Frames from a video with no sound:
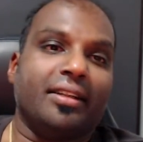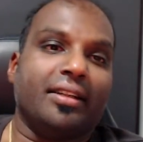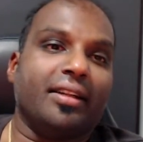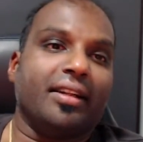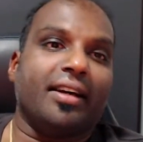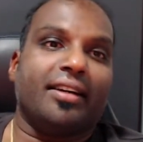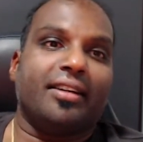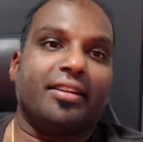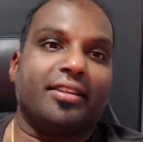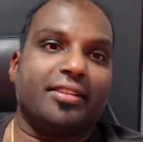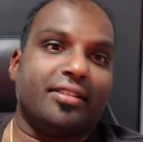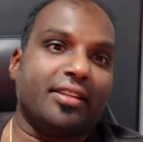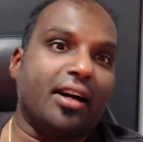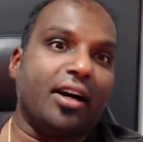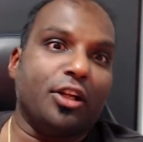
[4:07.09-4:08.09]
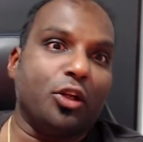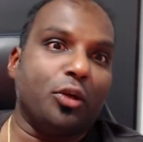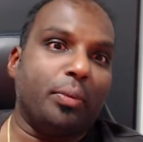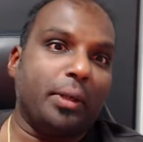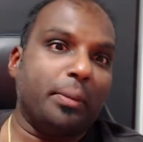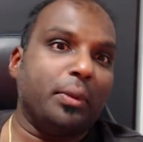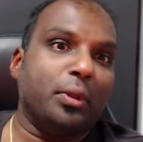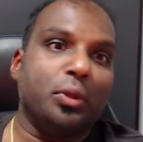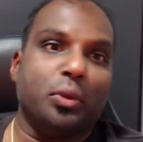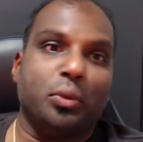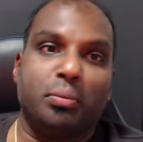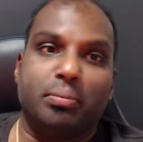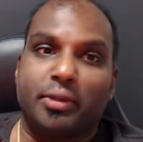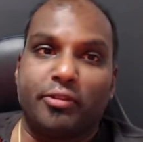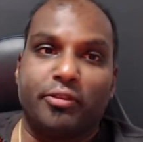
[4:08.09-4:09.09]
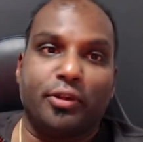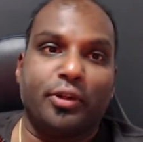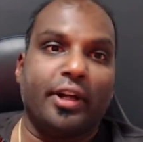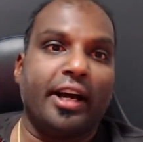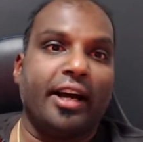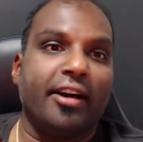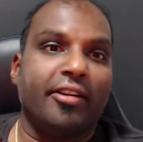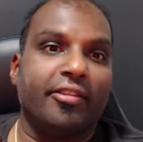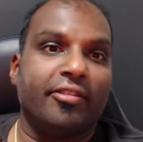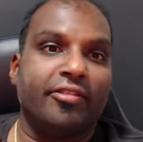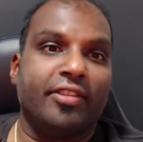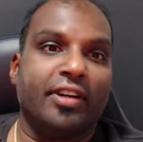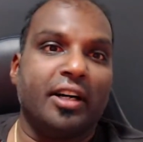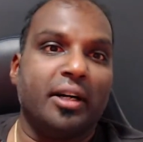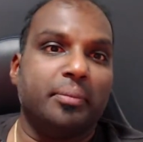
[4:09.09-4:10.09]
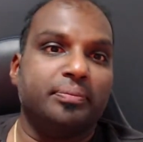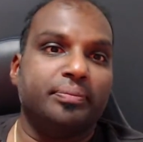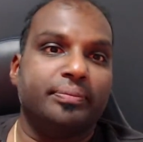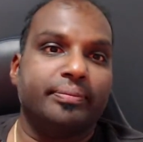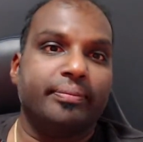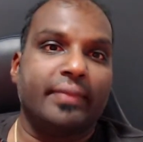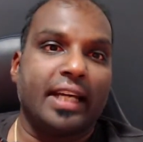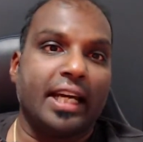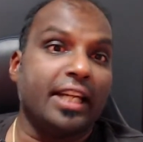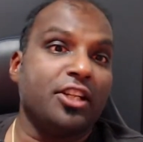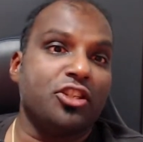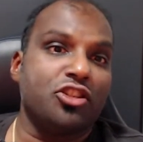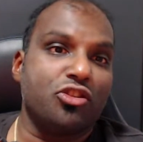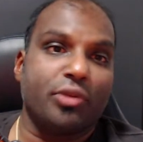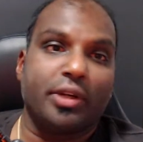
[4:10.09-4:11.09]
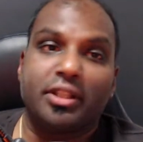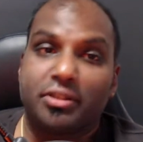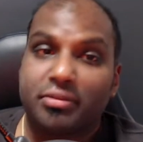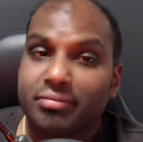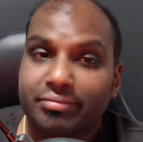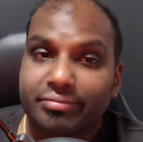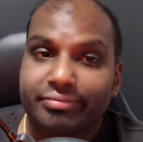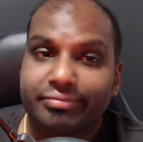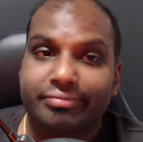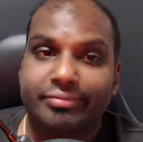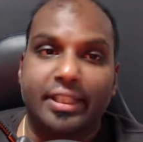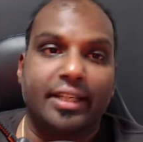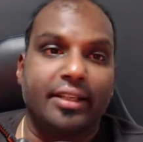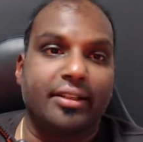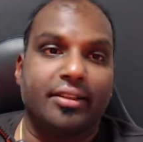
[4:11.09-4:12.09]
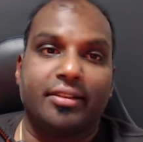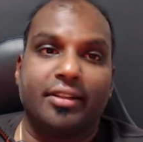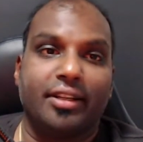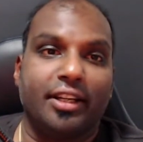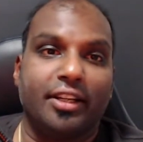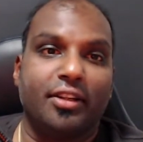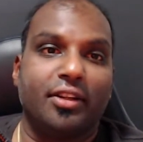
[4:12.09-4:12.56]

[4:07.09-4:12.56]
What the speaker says: Like, I know people who prefer to have energy drinks, and it